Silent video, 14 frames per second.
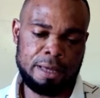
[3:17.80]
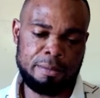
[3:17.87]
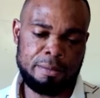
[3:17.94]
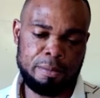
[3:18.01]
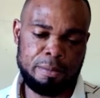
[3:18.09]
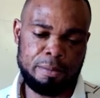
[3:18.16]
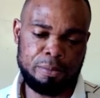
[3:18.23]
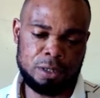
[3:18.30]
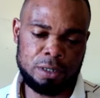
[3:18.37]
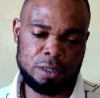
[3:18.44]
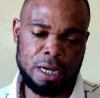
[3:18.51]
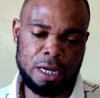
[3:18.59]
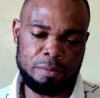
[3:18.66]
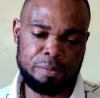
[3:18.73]
Okay, we are
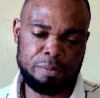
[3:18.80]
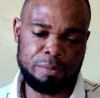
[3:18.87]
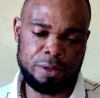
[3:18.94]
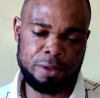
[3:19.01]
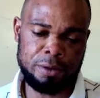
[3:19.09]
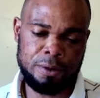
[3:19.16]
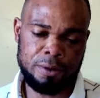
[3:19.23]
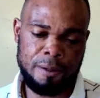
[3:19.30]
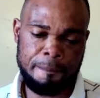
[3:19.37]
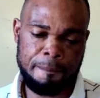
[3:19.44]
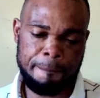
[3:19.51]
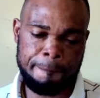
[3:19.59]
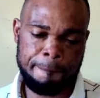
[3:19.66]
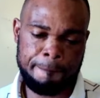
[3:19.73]
done with Chroma key.
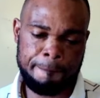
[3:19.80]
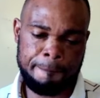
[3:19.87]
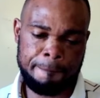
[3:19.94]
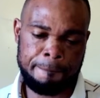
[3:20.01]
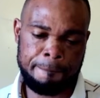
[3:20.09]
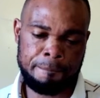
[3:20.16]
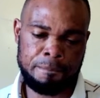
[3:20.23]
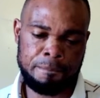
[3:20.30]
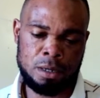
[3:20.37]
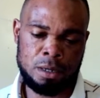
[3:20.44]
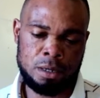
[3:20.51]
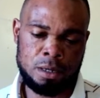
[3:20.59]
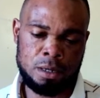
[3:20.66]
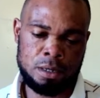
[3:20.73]
That is
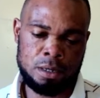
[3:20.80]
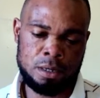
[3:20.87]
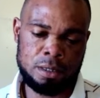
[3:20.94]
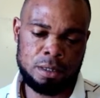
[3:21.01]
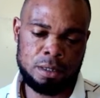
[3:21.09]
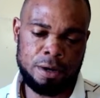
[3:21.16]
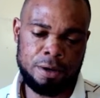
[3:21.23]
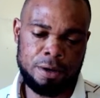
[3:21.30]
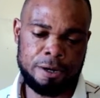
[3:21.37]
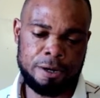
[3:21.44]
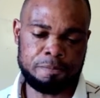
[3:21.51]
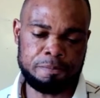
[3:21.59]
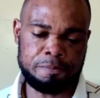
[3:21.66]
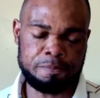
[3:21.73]
how you add
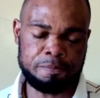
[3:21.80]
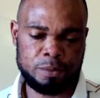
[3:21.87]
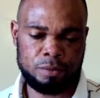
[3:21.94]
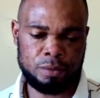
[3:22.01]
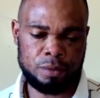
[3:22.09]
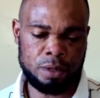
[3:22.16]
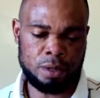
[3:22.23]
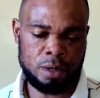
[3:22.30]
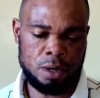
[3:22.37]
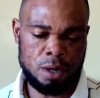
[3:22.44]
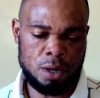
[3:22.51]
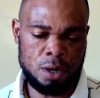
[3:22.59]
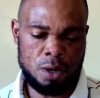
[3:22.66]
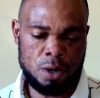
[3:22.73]
Chroma key, how you
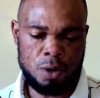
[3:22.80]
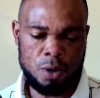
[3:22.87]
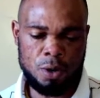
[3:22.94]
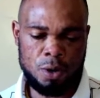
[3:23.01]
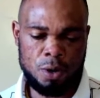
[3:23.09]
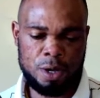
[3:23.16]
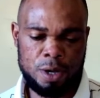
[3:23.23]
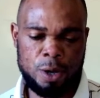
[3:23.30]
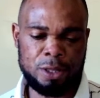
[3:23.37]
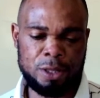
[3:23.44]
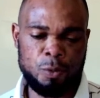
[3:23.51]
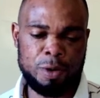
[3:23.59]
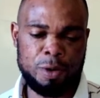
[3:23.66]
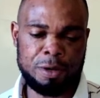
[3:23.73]
use Chroma key
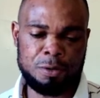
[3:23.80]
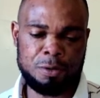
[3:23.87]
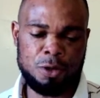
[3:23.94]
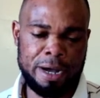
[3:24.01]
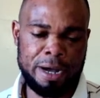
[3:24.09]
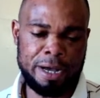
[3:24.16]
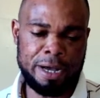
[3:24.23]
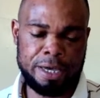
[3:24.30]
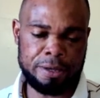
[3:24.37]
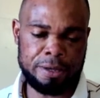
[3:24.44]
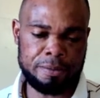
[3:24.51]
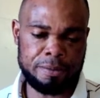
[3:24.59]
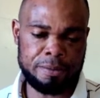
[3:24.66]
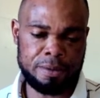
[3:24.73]

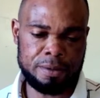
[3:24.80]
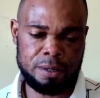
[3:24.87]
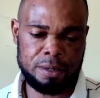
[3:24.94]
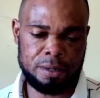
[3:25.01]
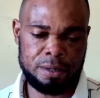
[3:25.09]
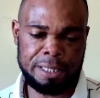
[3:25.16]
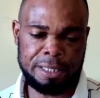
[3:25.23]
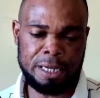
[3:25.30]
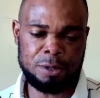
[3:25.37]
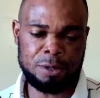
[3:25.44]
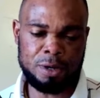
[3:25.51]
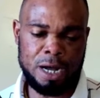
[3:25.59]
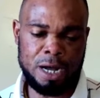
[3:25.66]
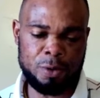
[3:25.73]
to remove
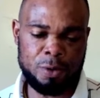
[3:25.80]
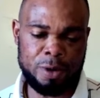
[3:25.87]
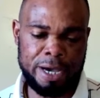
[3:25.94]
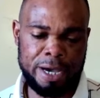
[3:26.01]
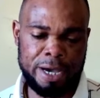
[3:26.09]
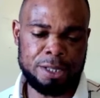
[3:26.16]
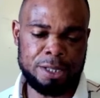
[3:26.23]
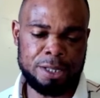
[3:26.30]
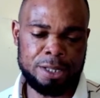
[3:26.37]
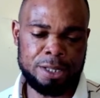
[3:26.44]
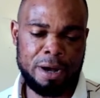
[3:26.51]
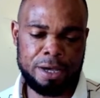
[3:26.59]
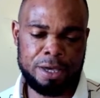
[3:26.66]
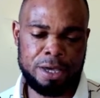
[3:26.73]
a
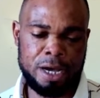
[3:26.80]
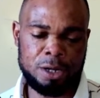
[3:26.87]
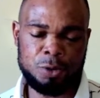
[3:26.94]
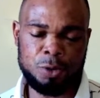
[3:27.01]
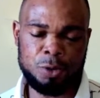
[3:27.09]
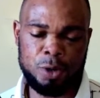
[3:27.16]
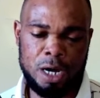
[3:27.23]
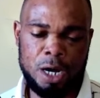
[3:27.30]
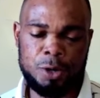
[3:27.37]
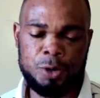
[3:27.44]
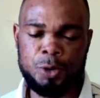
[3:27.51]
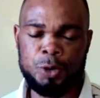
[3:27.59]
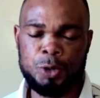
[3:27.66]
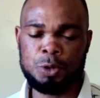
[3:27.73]
background
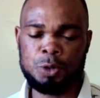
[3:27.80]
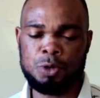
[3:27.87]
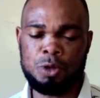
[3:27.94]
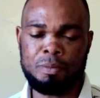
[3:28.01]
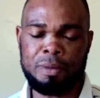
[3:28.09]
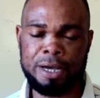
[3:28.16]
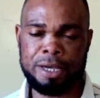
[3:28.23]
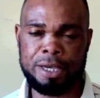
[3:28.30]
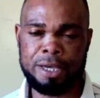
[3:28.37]
on